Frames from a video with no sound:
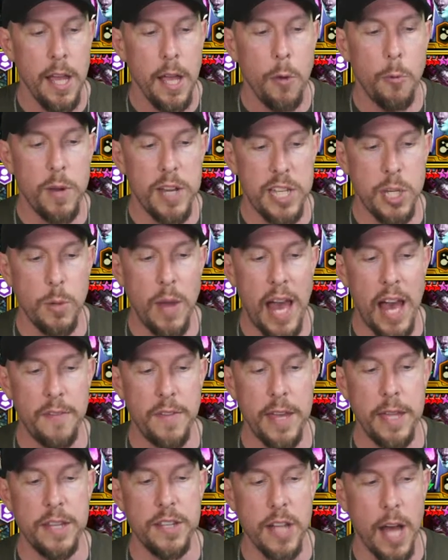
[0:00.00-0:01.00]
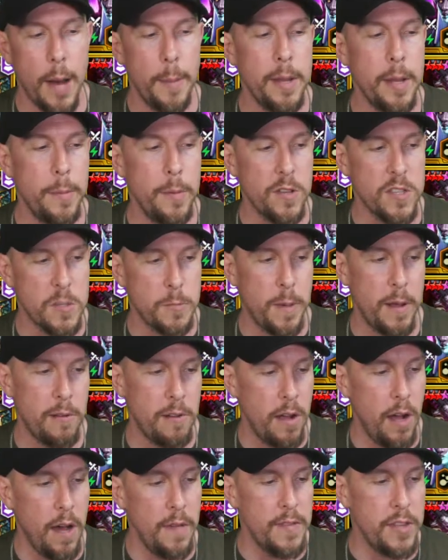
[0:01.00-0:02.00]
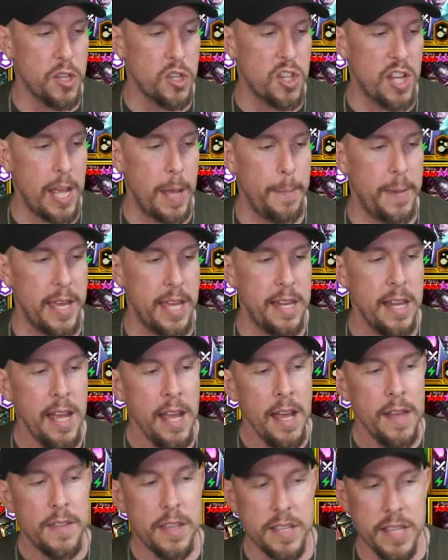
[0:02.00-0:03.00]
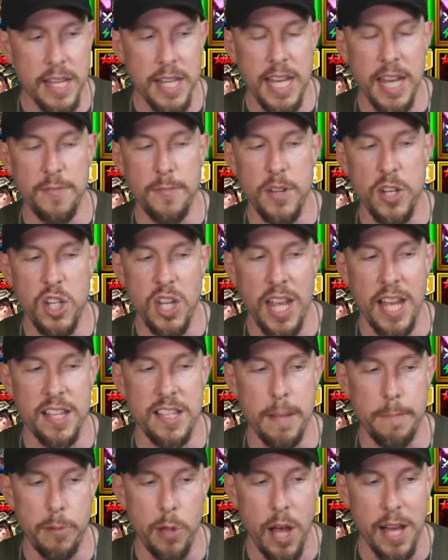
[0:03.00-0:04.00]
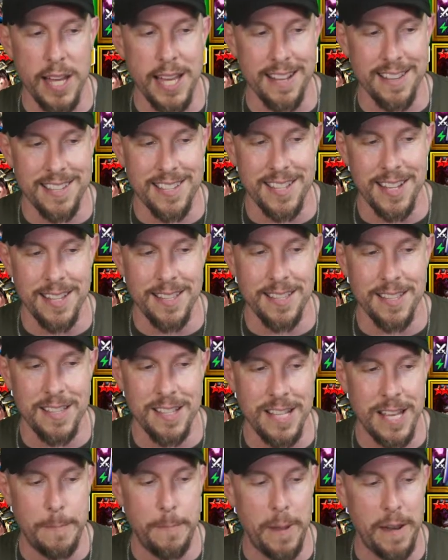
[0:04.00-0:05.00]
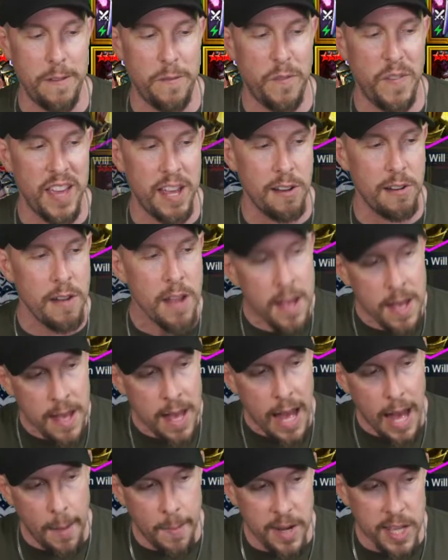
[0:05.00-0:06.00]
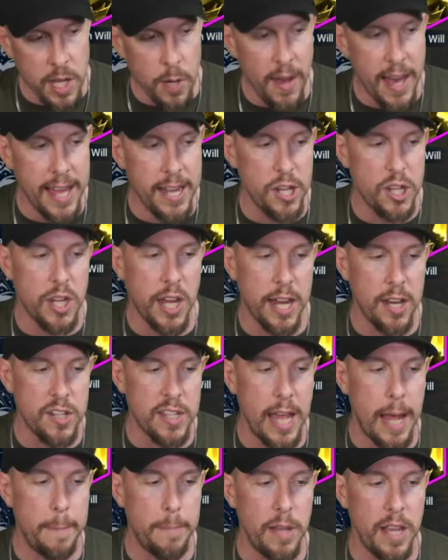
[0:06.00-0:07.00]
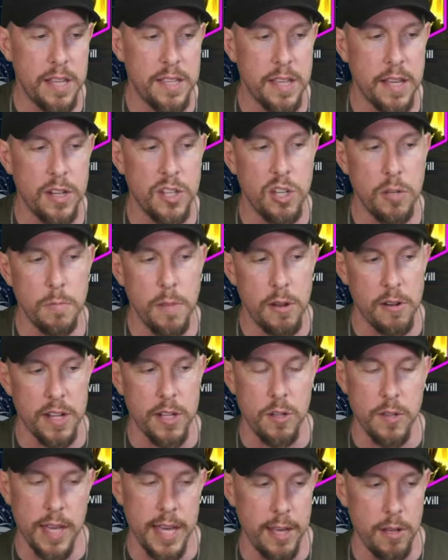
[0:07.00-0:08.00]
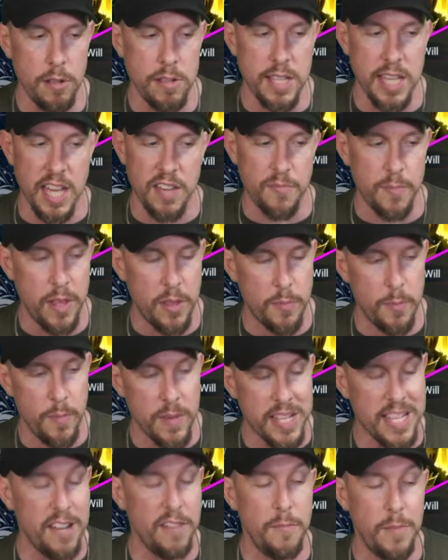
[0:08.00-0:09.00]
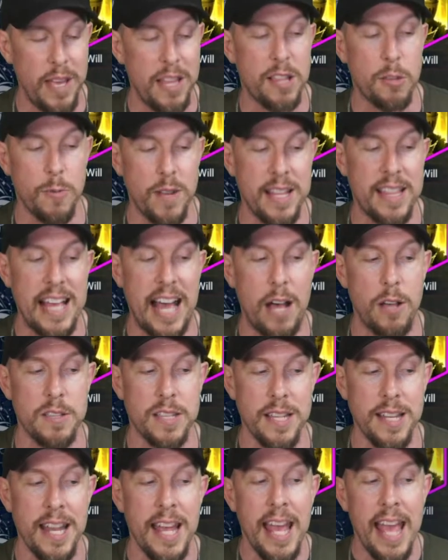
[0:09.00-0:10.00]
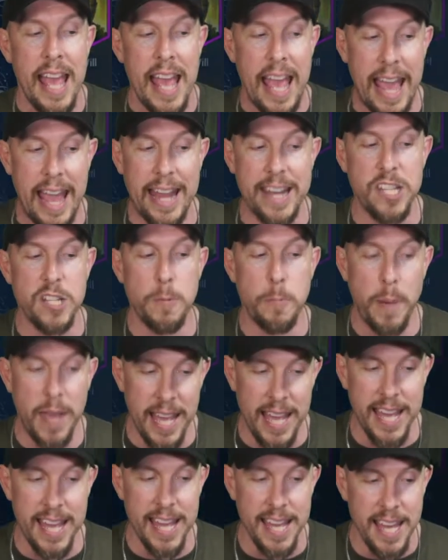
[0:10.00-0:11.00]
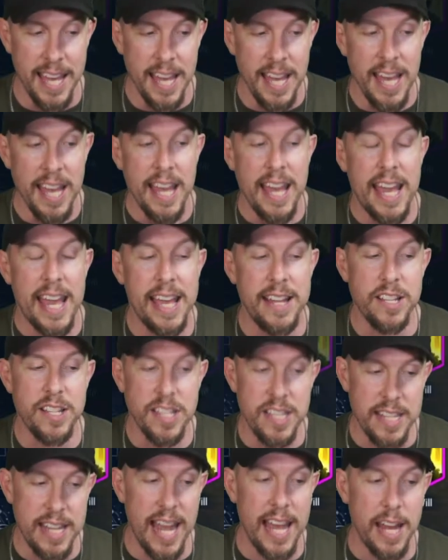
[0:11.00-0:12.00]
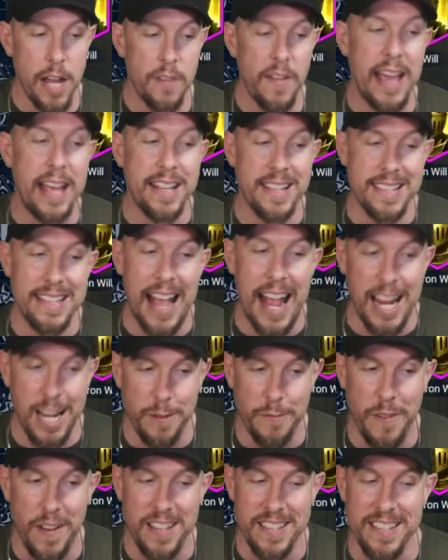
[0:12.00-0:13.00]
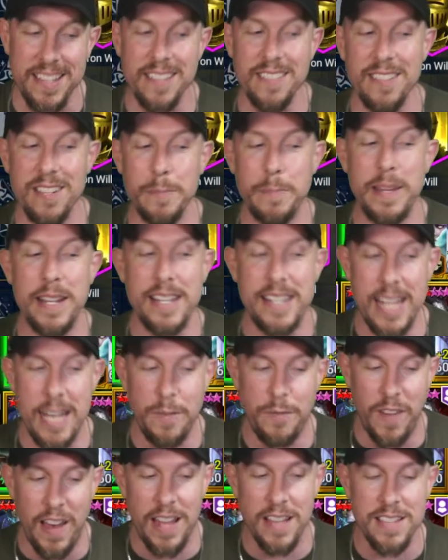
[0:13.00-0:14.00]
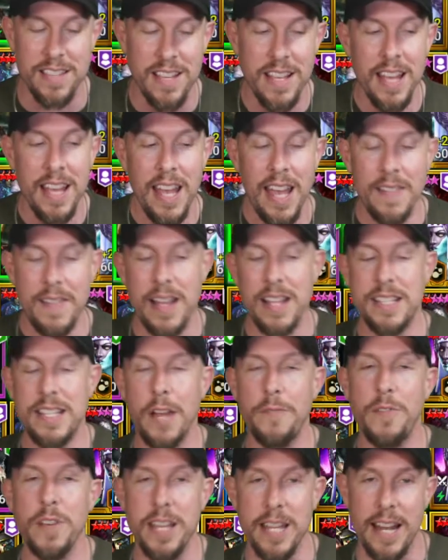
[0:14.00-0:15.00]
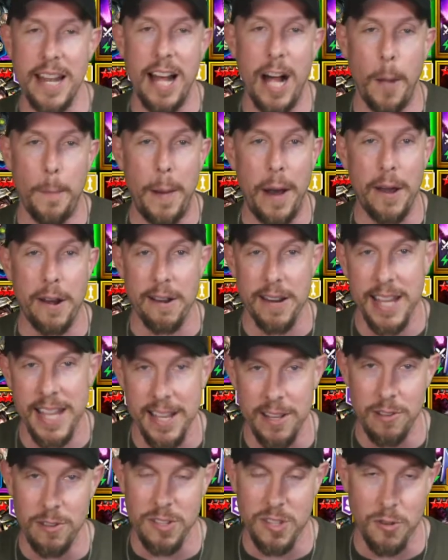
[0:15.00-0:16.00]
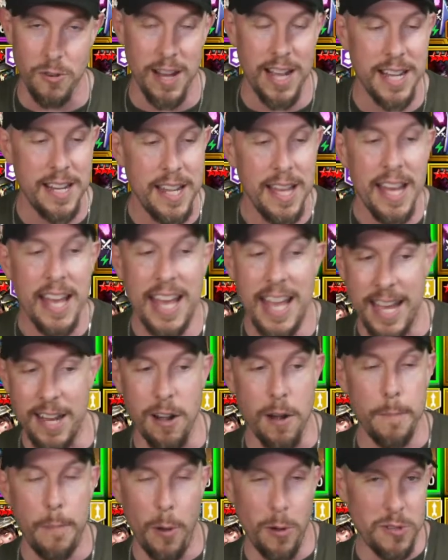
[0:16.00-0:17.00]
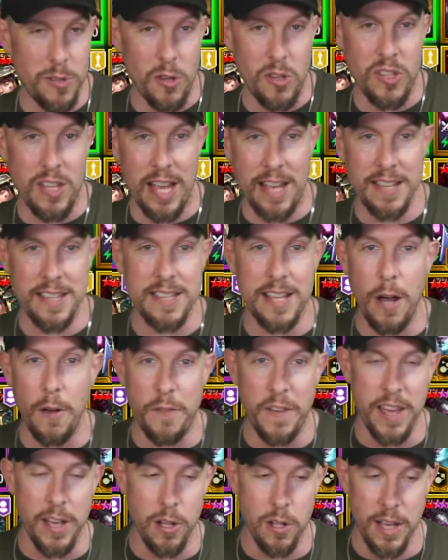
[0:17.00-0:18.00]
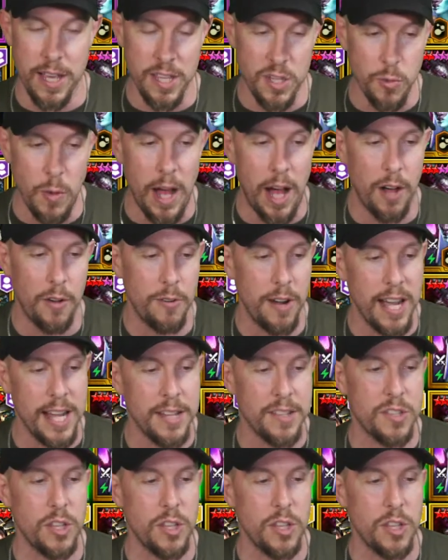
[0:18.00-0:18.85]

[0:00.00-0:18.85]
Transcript: We do have Indomitable Spirit on this champion. That's going to give him a chance at blocking stun, sleep, and fear. I'm going to go ahead and change that blessing to Miracle Heal to give me, give me three thousand H P instead of in sacrificing a little bit of defense, and that is definitely going to help out our heals, right? And our bolster set self-heal as well, right?